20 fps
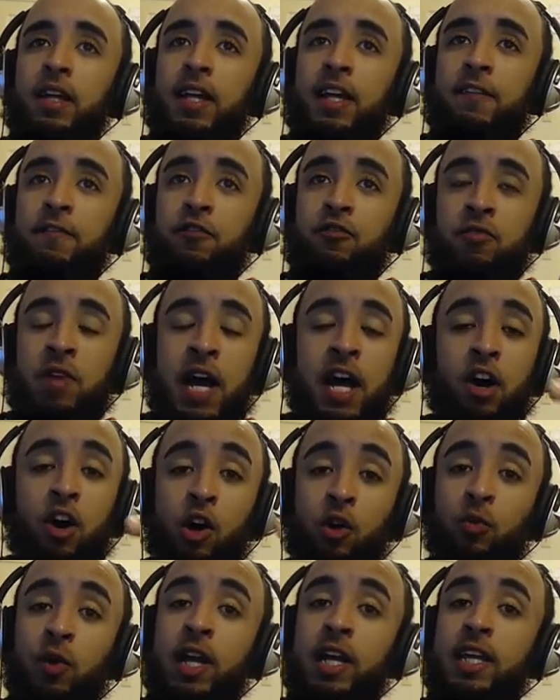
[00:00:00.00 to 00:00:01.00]
if you're not
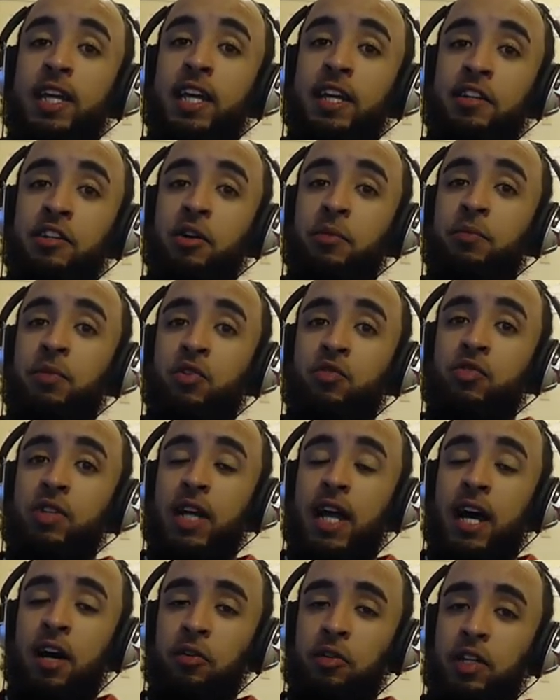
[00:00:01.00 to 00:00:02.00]
already getting your music
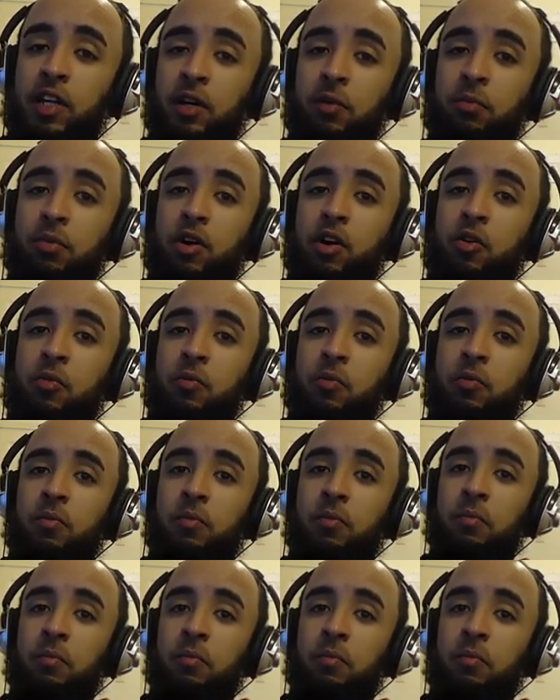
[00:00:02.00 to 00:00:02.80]
out there, bro,